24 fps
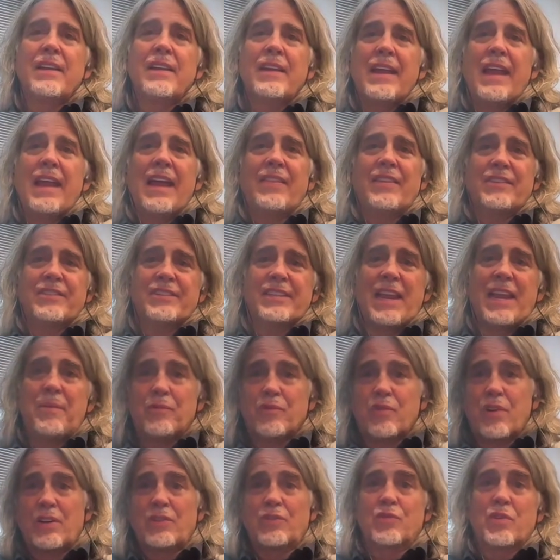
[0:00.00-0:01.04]
and the same
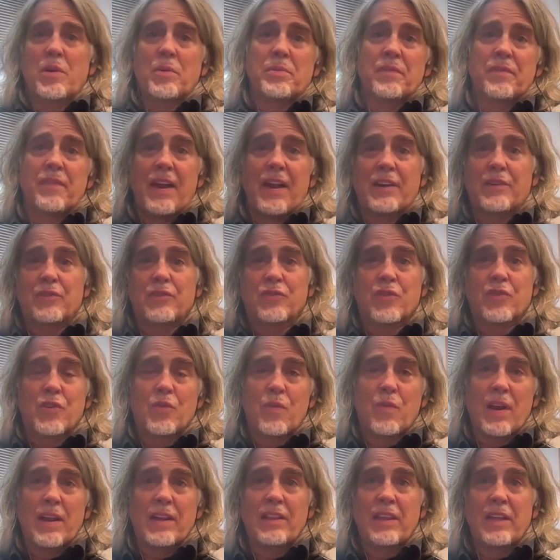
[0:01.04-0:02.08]
transcription factor is going to
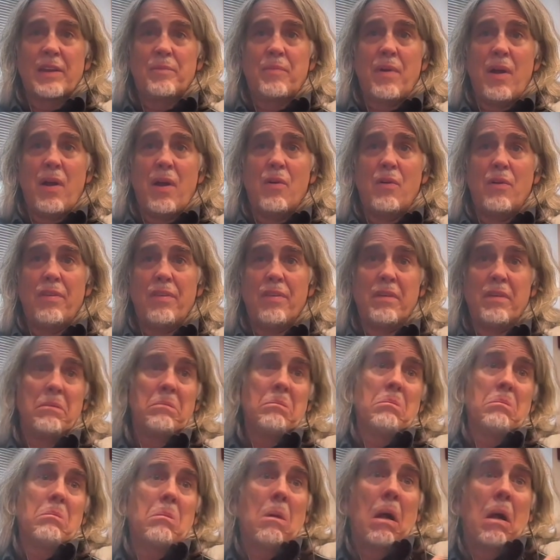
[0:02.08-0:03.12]
regulate both,
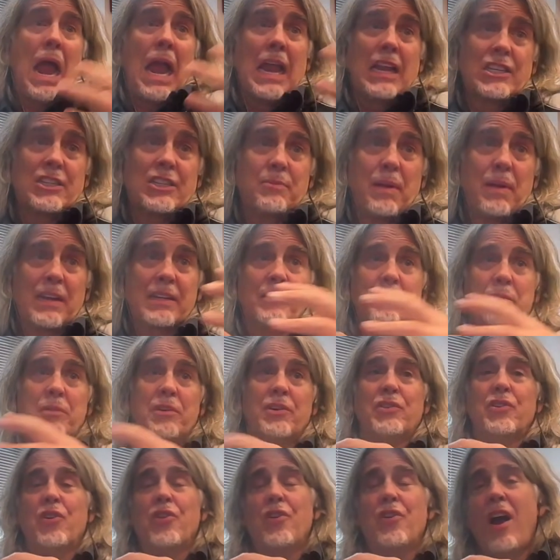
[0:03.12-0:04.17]
I expect them to
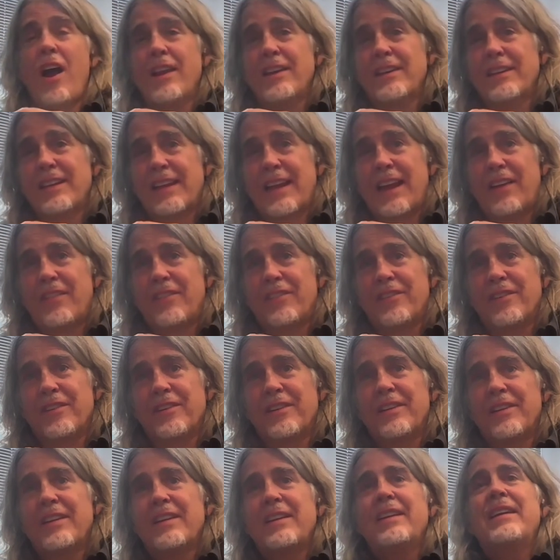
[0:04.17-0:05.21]
turn on together.
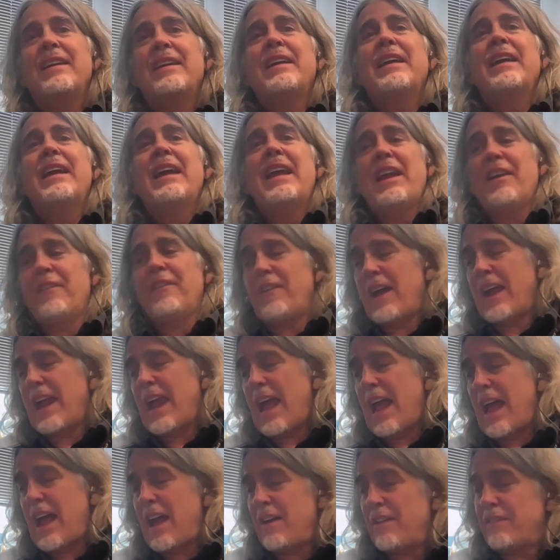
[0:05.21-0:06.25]
If I
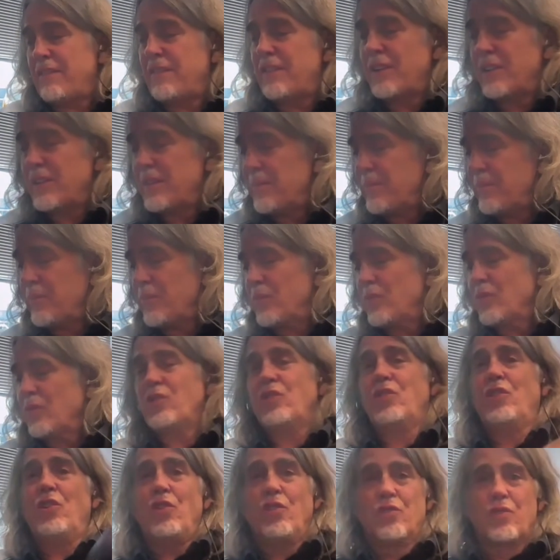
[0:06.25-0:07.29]
have
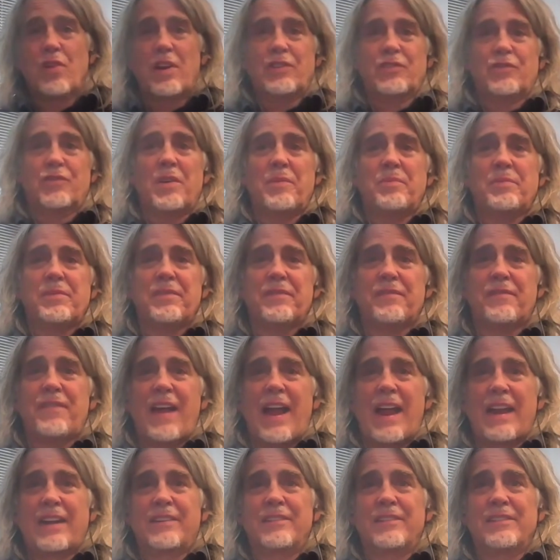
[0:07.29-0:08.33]
two transcription
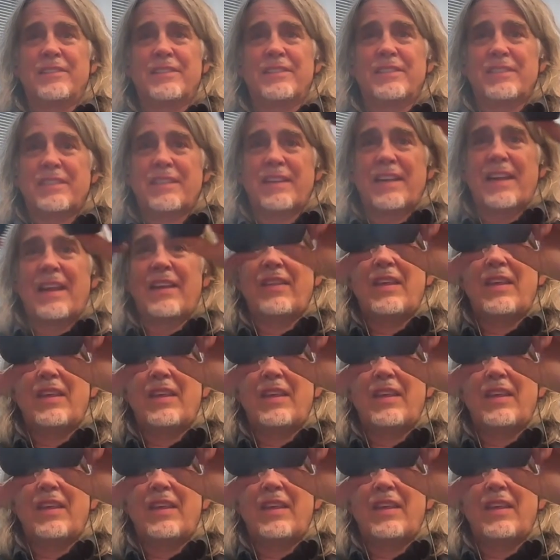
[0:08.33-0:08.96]
factors and